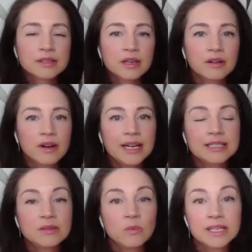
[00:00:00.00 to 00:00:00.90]
So
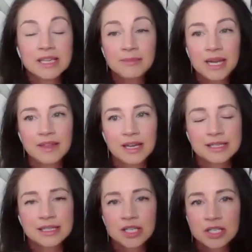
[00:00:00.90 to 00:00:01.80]
once I made that
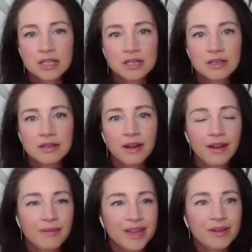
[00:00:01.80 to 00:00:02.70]
decision,
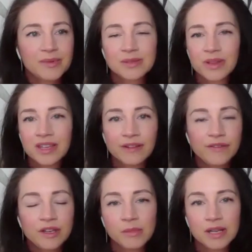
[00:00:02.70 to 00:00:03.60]
it was within a
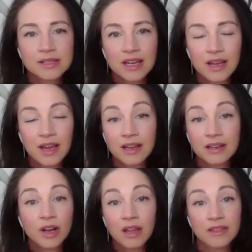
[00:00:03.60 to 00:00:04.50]
few months I
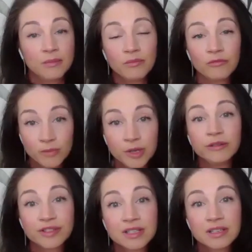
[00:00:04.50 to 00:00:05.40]
had gotten them
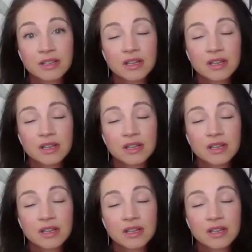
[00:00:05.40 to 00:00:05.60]
removed.